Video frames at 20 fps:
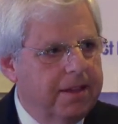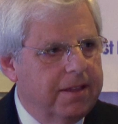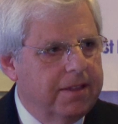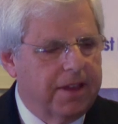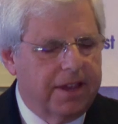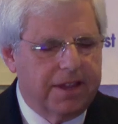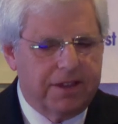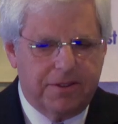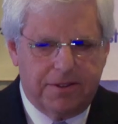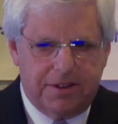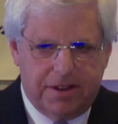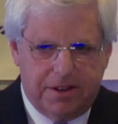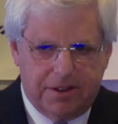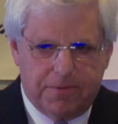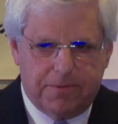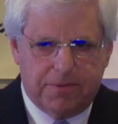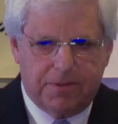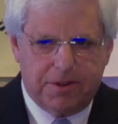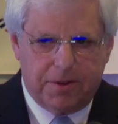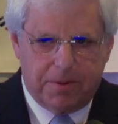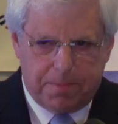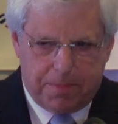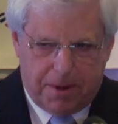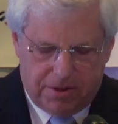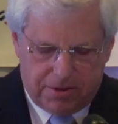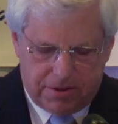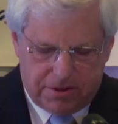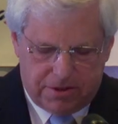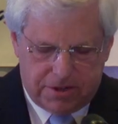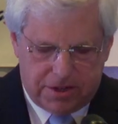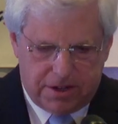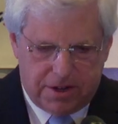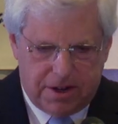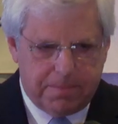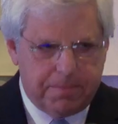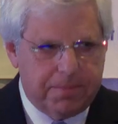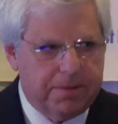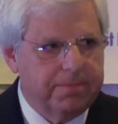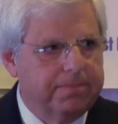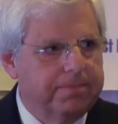Thank you, Dina, for your
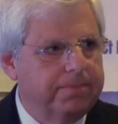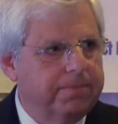partnership,